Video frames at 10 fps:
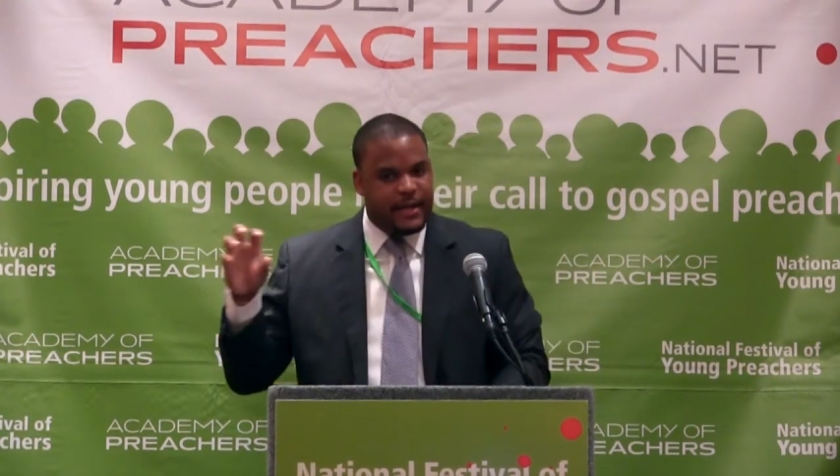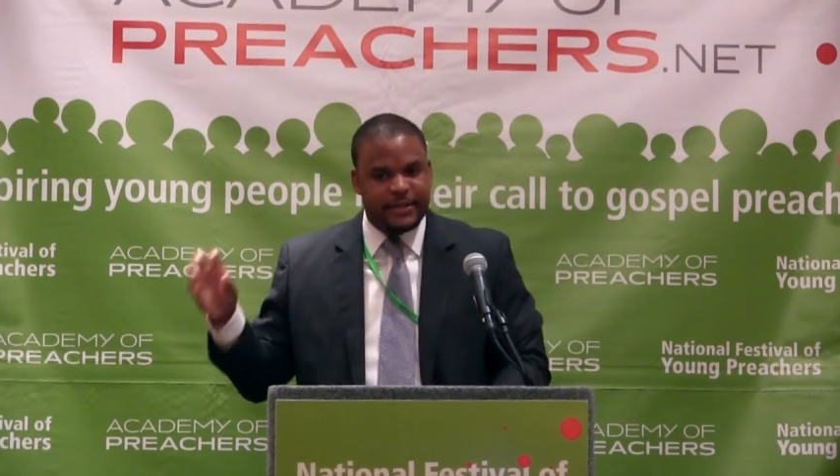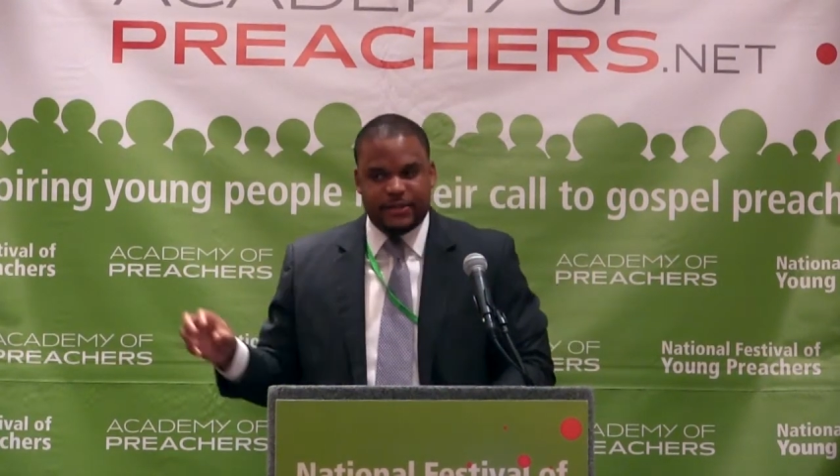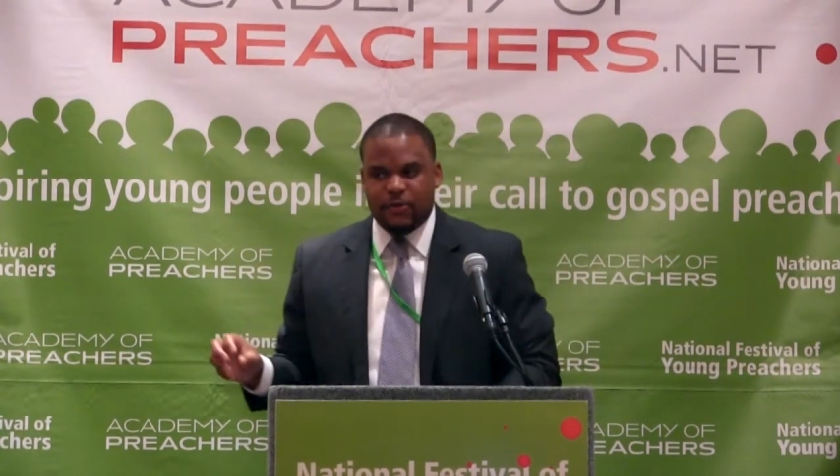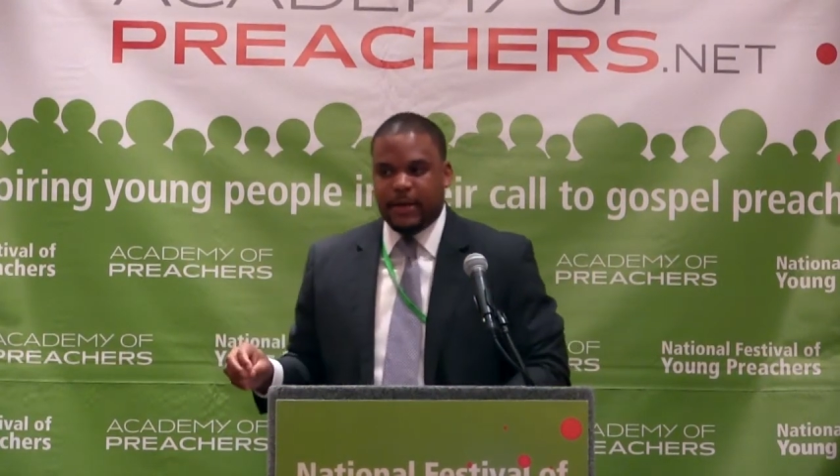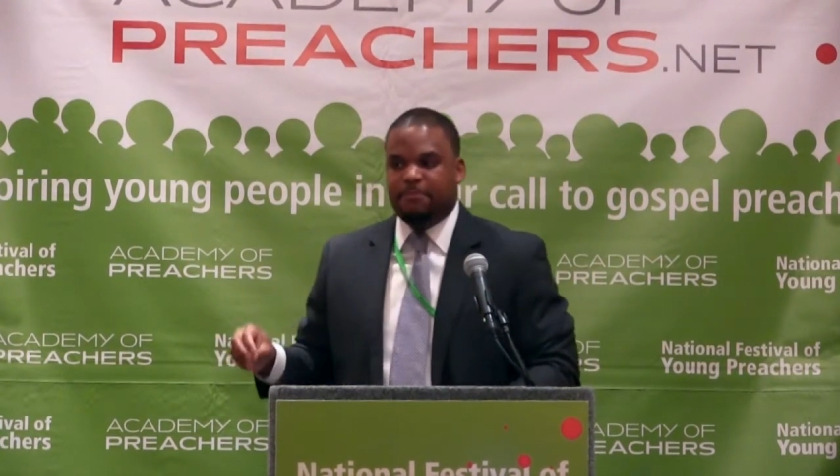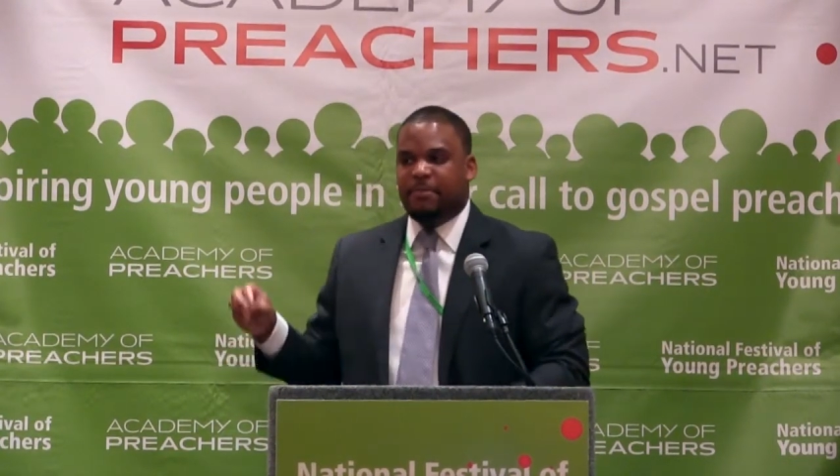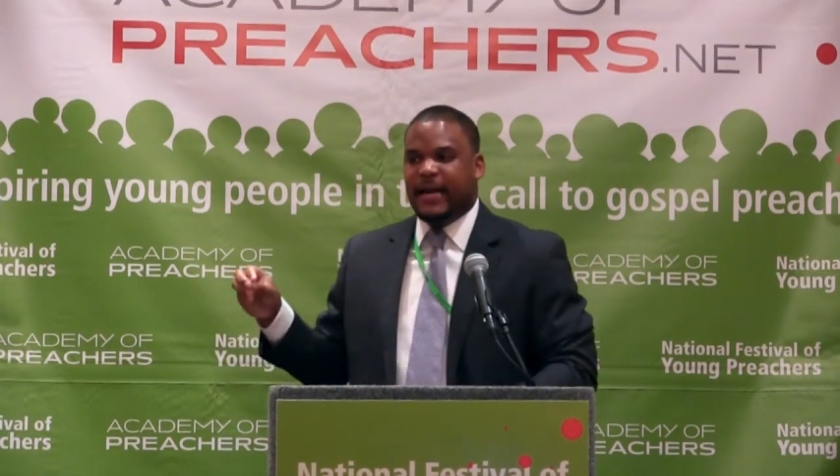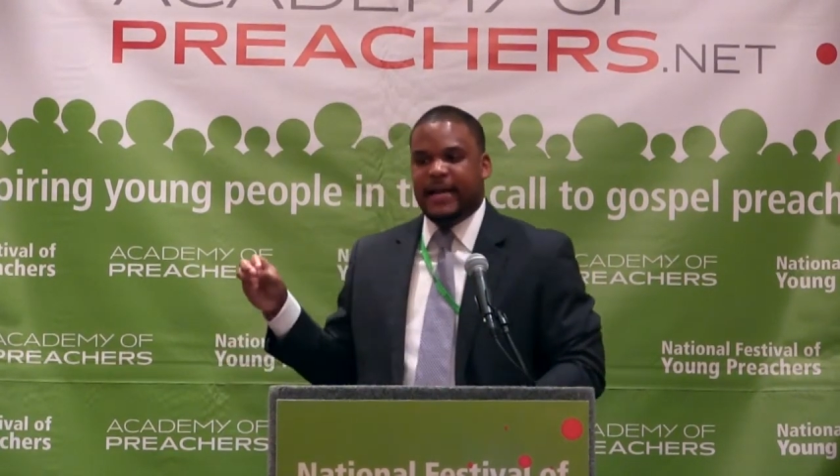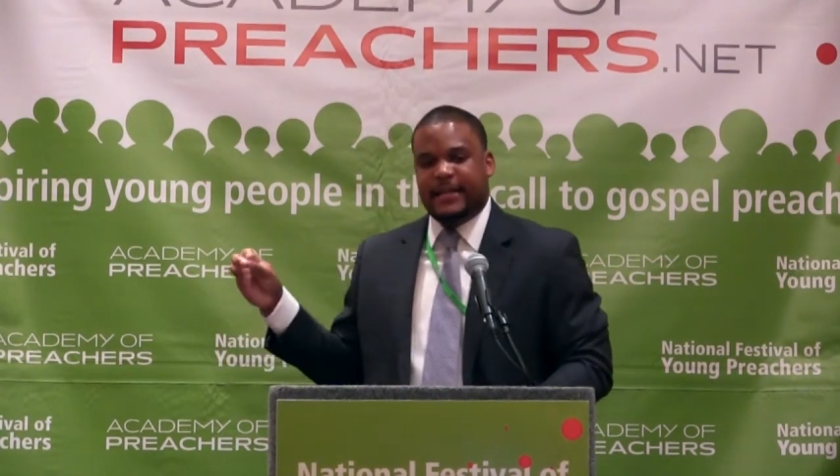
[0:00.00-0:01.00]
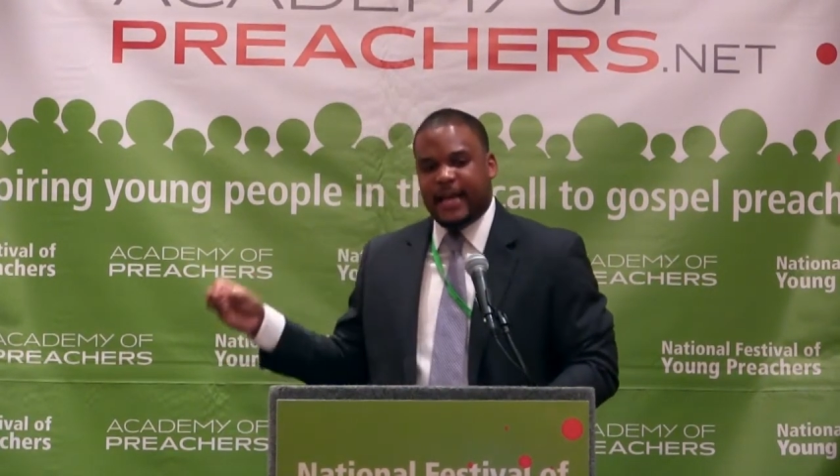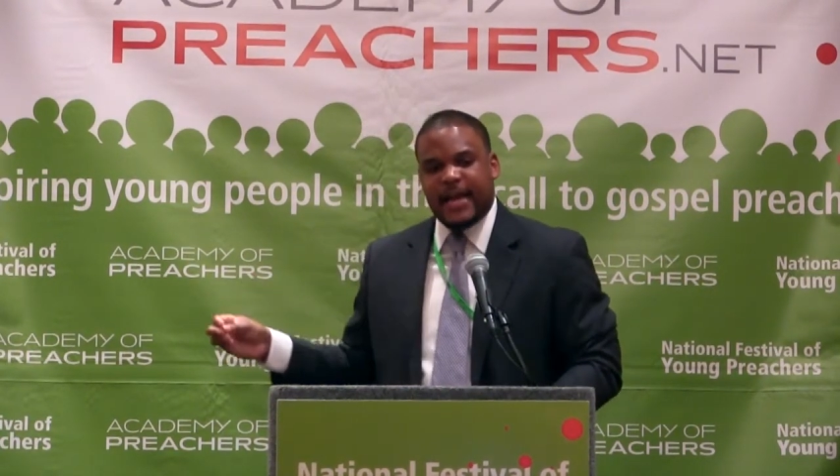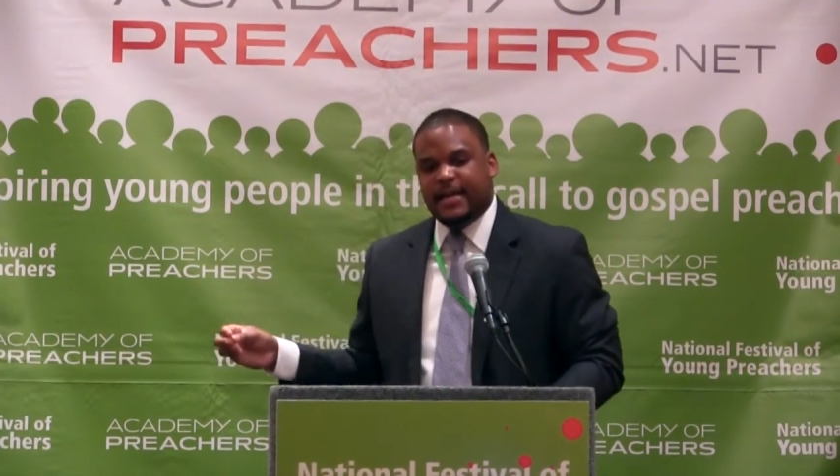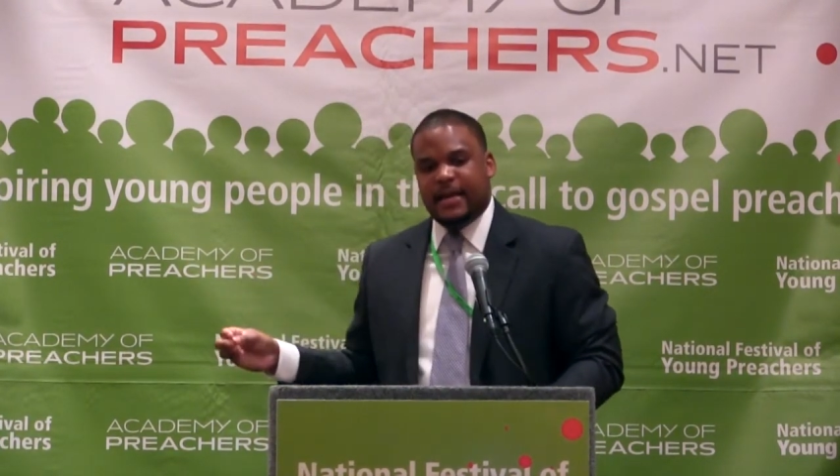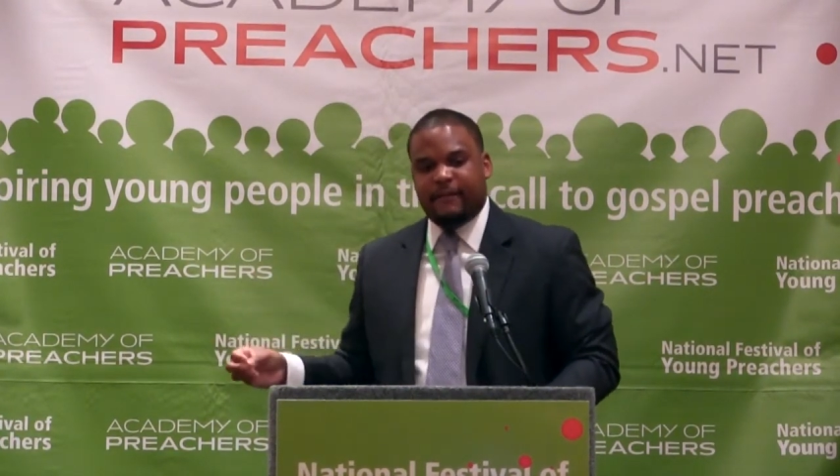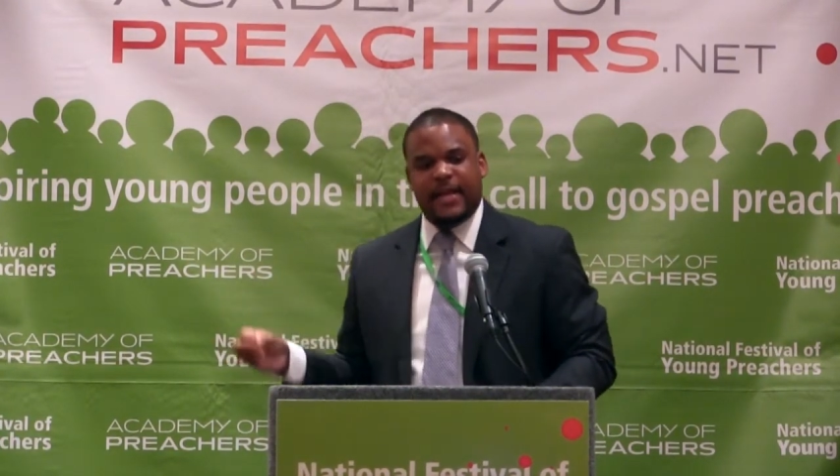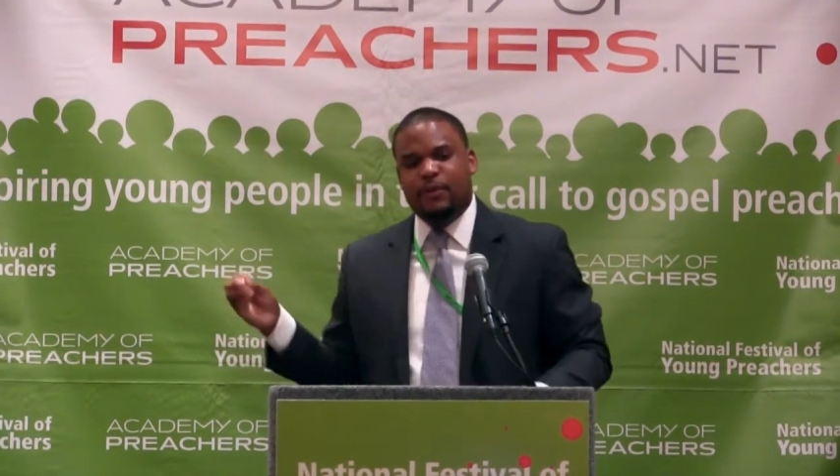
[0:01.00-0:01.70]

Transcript: is doing, but at the end of it,